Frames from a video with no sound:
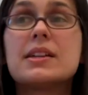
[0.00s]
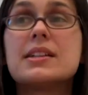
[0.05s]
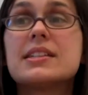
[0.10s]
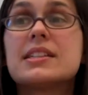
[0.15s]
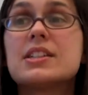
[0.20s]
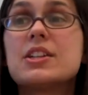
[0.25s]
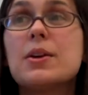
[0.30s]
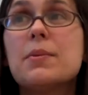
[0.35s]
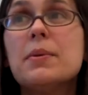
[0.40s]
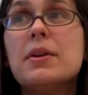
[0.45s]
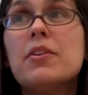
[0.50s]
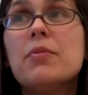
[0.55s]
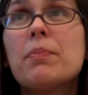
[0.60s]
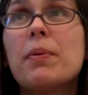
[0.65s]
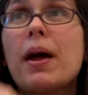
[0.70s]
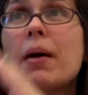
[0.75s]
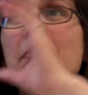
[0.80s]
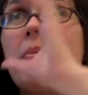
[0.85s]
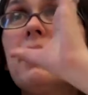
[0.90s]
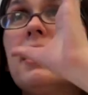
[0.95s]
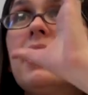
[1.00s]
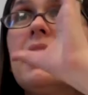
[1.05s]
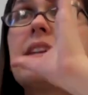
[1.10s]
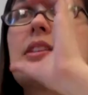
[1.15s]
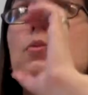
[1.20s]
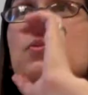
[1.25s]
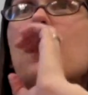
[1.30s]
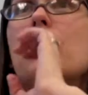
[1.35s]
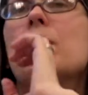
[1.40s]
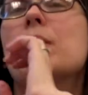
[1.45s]
The distributive property
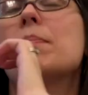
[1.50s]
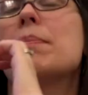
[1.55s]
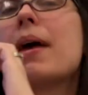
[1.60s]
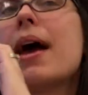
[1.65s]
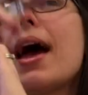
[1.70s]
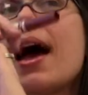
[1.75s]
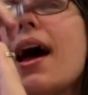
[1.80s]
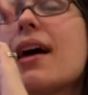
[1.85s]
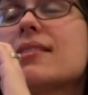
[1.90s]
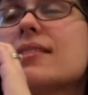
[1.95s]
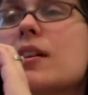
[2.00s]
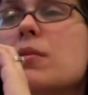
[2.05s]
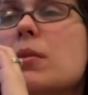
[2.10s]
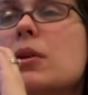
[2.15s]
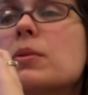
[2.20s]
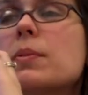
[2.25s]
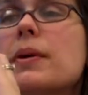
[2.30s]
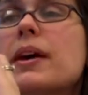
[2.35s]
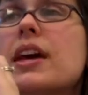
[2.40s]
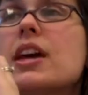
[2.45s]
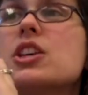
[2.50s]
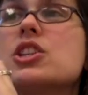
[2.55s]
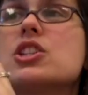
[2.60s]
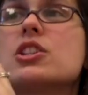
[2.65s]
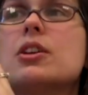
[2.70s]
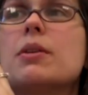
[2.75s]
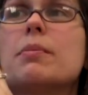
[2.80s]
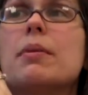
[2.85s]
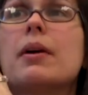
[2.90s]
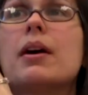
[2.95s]
is when we pass out
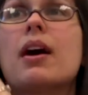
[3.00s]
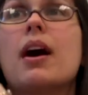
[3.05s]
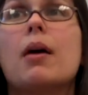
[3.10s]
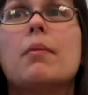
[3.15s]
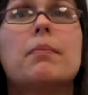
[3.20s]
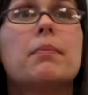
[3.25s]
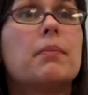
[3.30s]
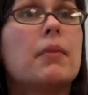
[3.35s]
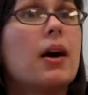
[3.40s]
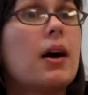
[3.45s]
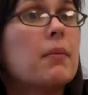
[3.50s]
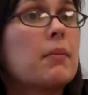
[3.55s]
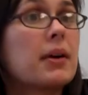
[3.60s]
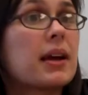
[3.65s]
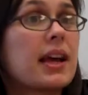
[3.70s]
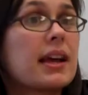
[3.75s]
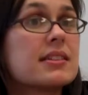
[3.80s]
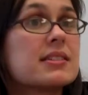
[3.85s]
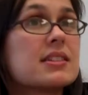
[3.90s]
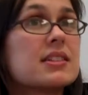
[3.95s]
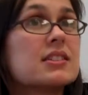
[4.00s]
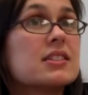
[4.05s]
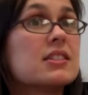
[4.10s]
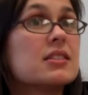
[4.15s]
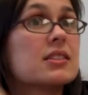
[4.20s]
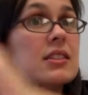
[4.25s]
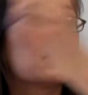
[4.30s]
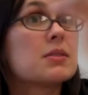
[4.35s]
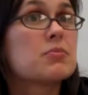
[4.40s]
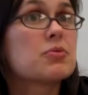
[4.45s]
multiplication against
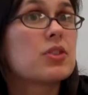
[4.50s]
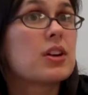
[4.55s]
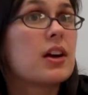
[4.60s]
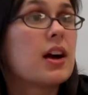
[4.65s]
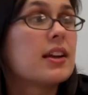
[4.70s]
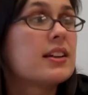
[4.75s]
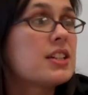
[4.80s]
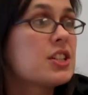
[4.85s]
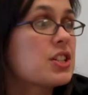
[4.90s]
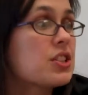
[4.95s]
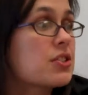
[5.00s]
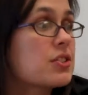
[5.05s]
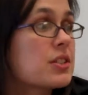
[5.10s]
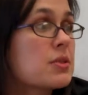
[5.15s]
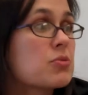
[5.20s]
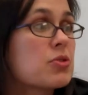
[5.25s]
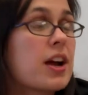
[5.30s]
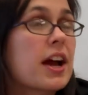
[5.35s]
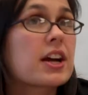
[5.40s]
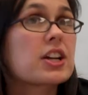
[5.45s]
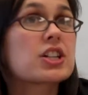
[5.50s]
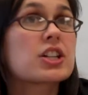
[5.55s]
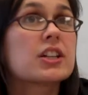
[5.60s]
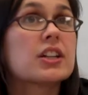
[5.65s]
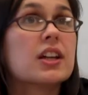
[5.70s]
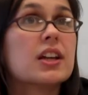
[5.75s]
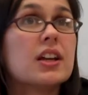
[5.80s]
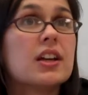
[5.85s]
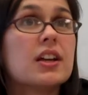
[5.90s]
addition or subtraction.